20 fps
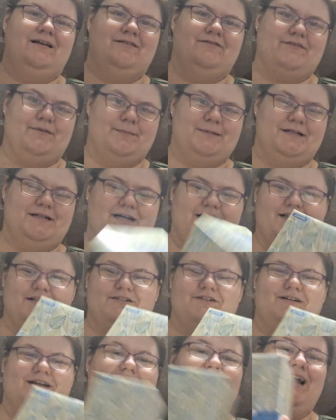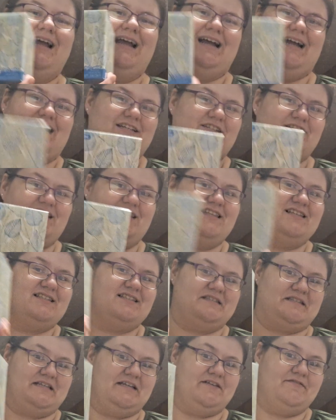from the Dollar Tree. Actually, this
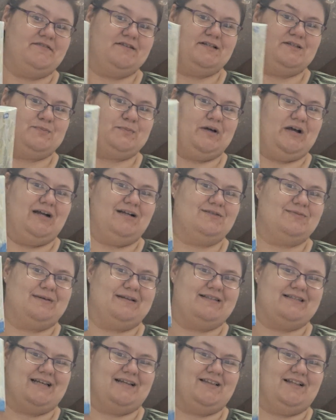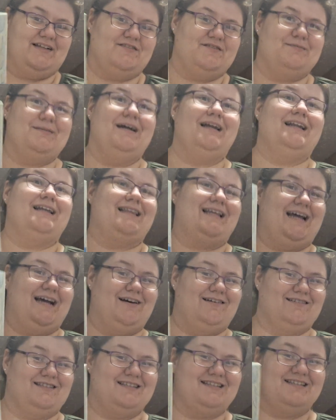is Tiffany's box because I left mine at the
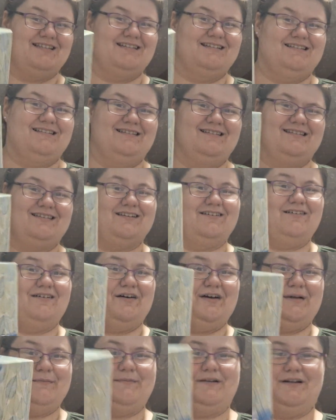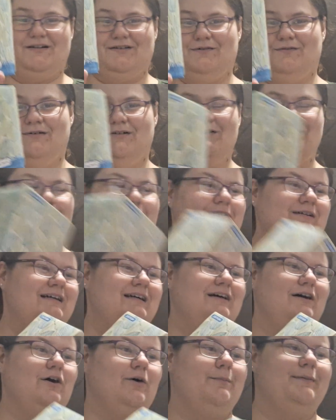house. So I'm not going to
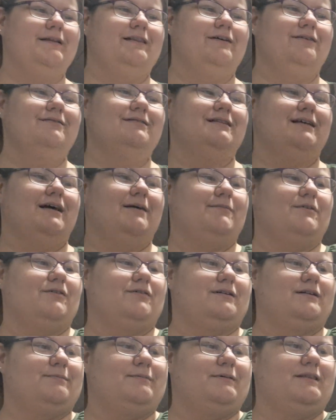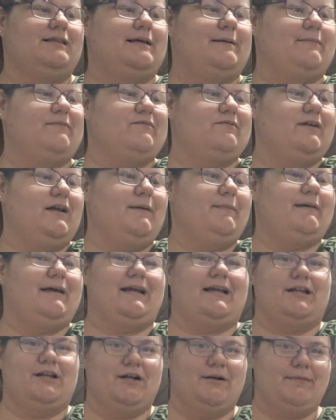open those. I'm going to put them right back
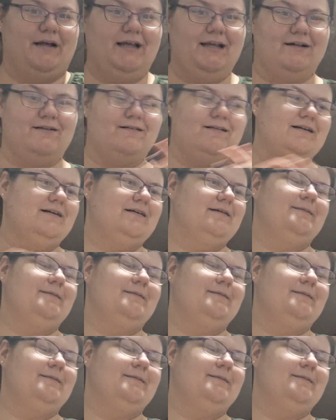in her pile.